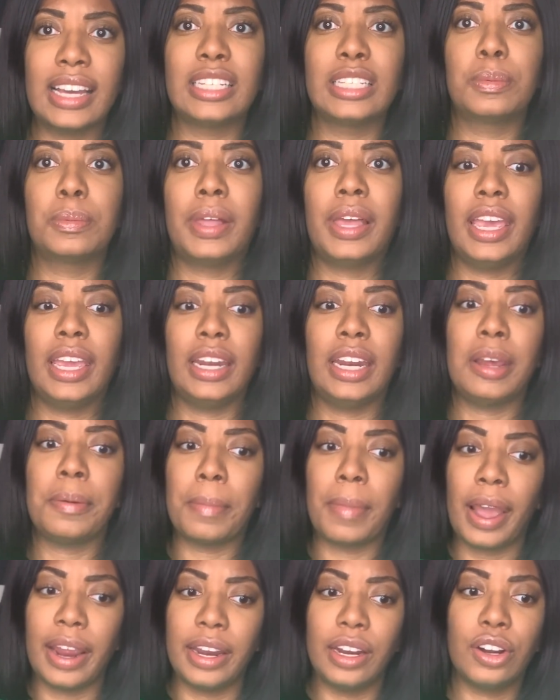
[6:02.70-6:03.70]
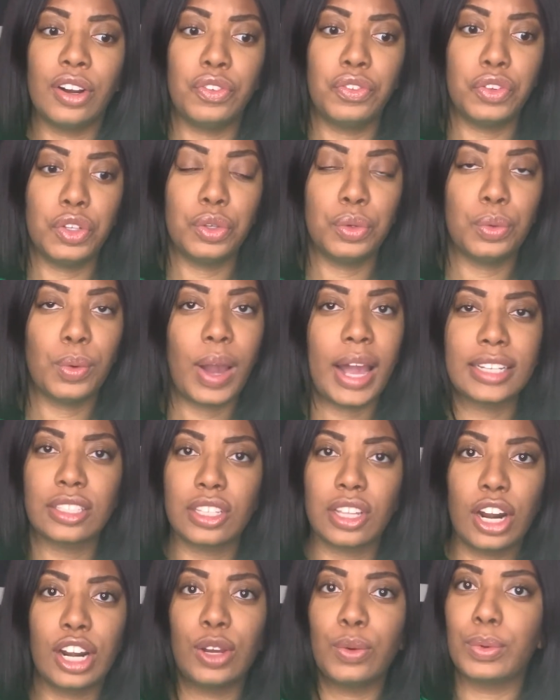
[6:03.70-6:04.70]
explained in my interview, I
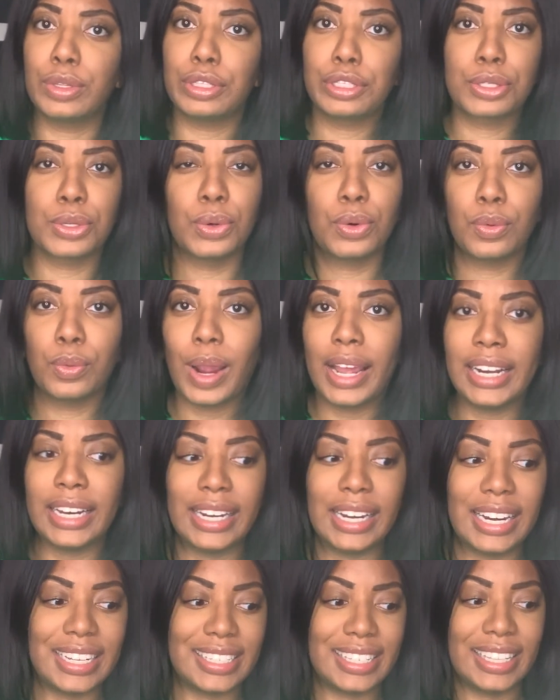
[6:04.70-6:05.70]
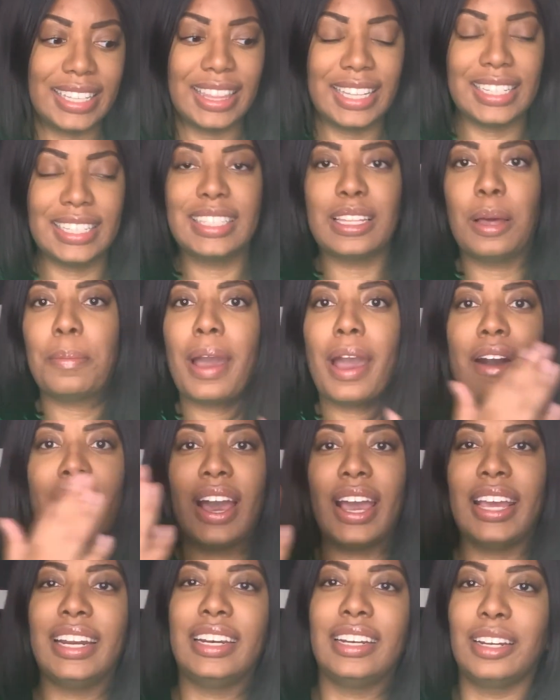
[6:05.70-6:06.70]
started with school readiness, and then somehow
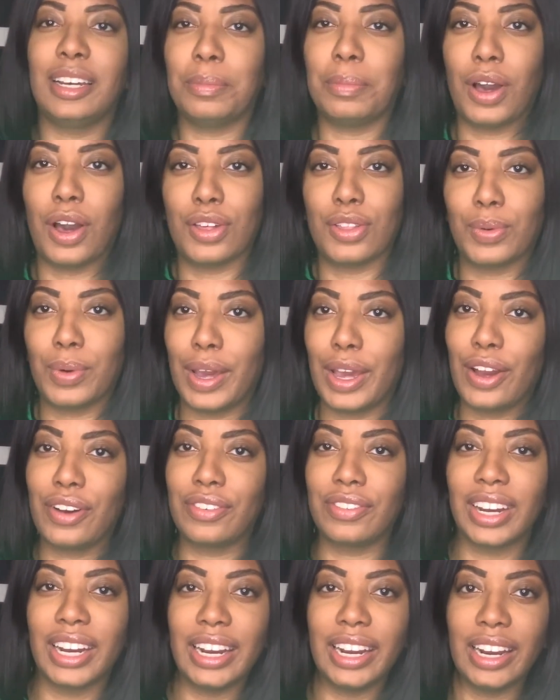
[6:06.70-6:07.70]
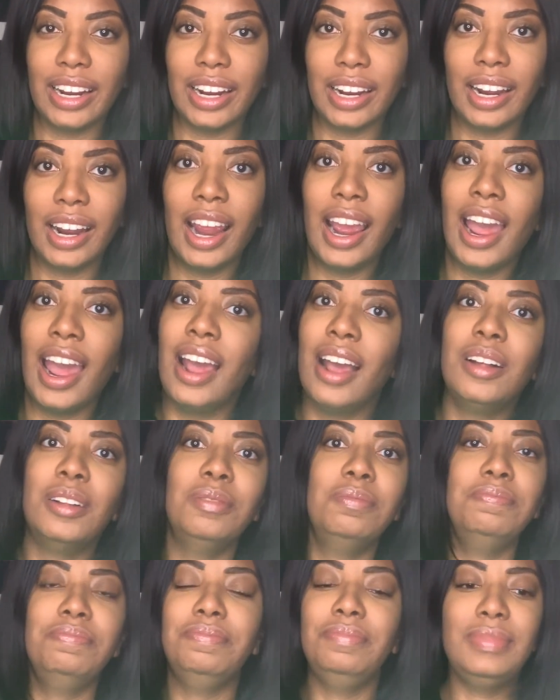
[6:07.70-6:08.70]
I ended up all the way over here
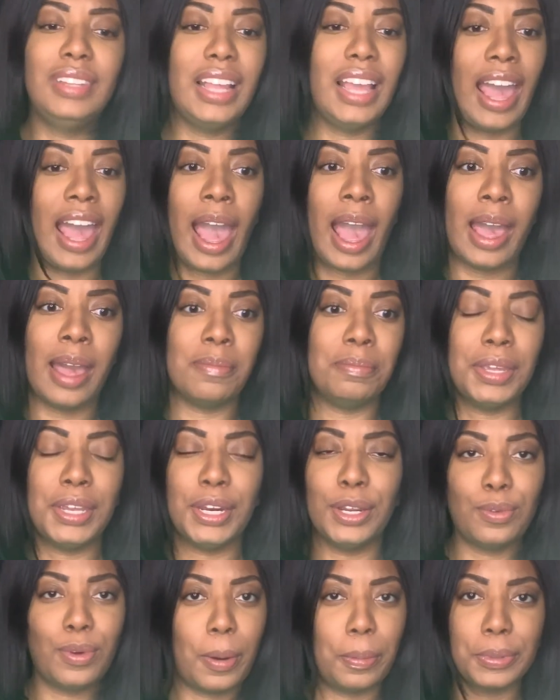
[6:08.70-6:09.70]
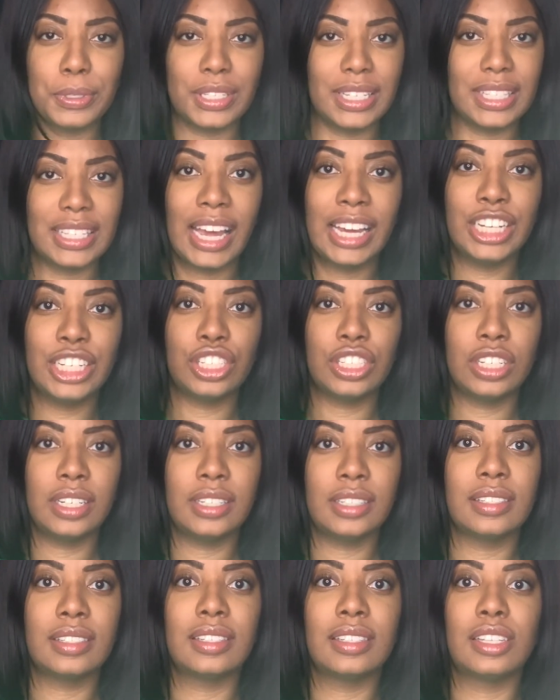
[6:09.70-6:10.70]
at media
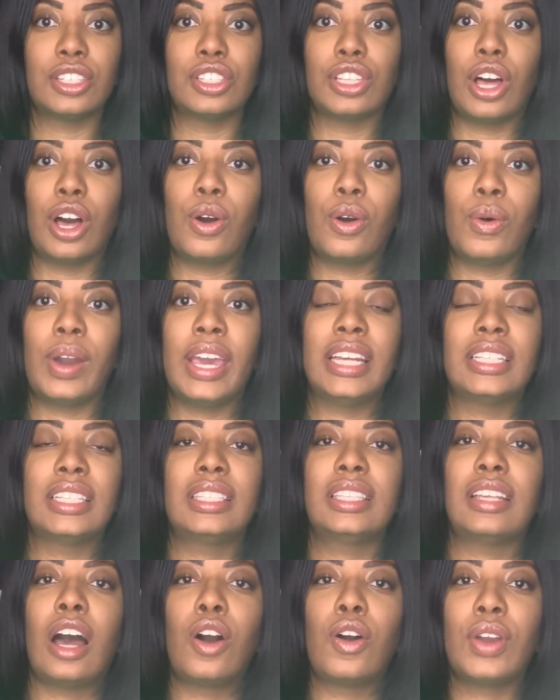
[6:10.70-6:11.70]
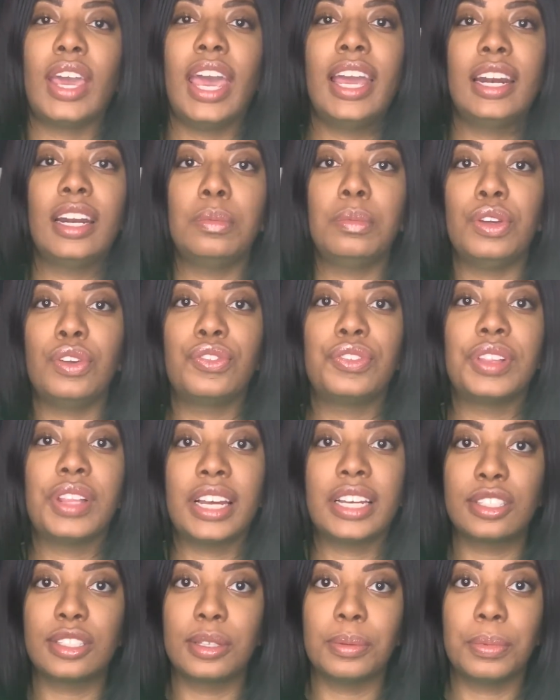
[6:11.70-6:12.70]
representations. So it's okay to be
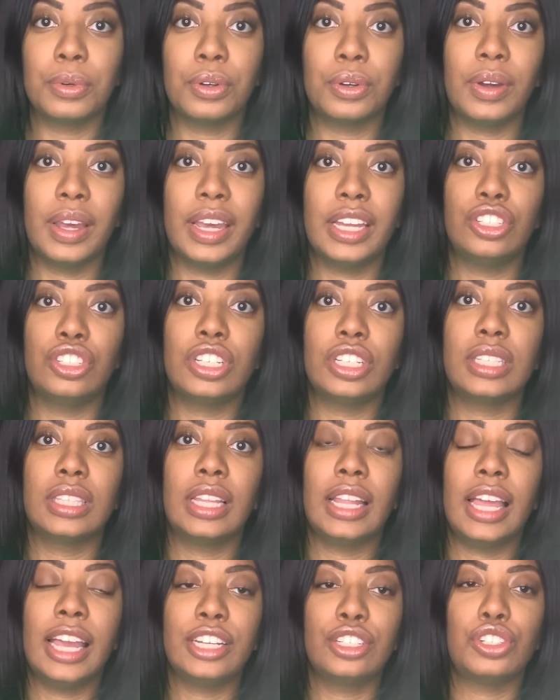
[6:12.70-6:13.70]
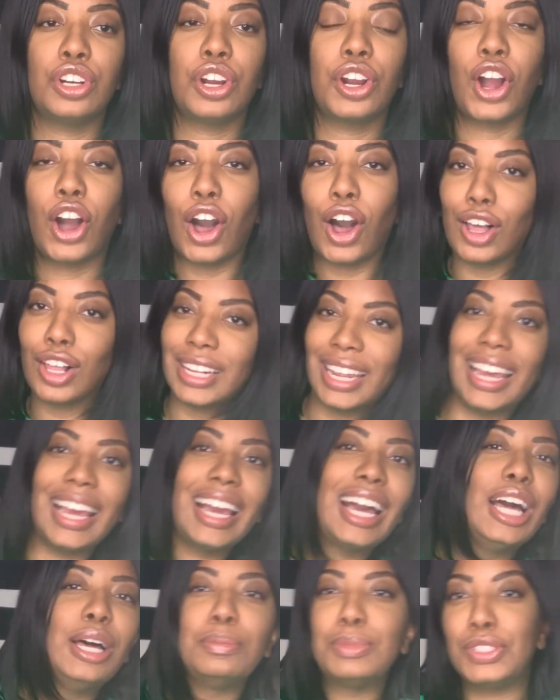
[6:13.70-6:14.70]
flexible and just let your calling
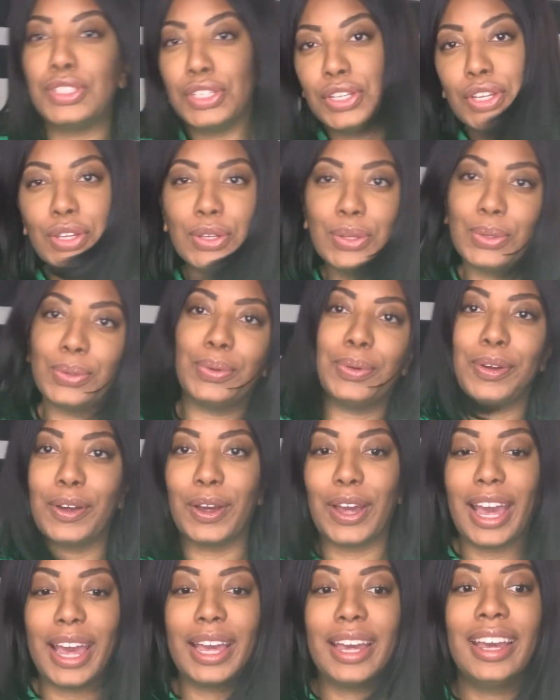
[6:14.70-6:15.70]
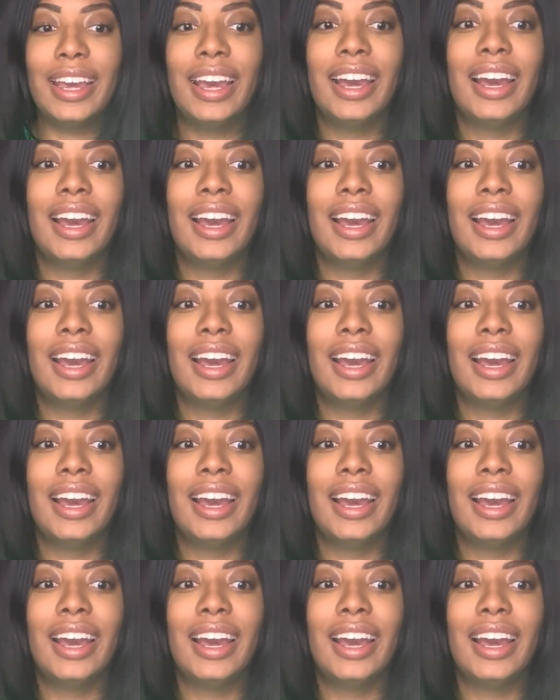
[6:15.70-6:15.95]
come to you, okay?